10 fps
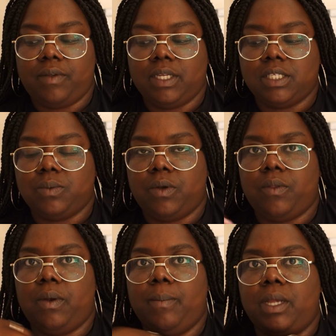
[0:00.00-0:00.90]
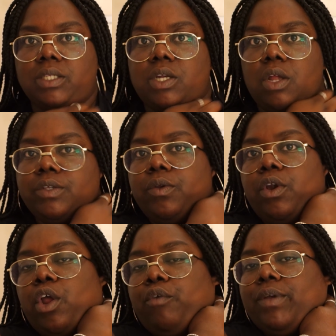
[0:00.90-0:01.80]
and this is one of the most
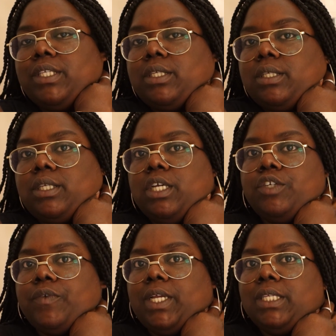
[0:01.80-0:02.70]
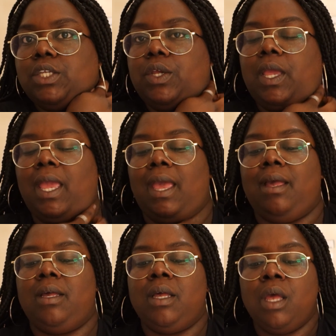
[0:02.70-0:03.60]
low risk surgeries you can
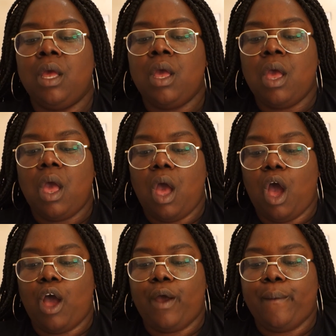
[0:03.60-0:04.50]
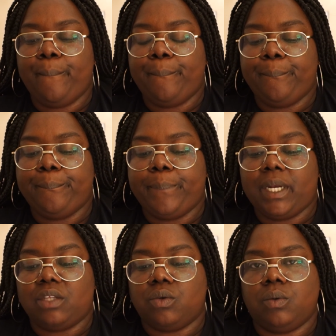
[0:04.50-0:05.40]
get. But
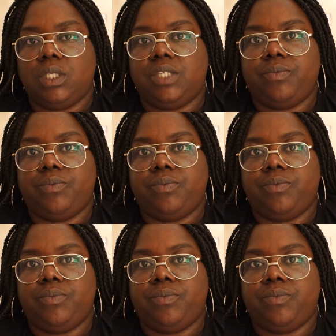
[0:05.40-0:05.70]
there's always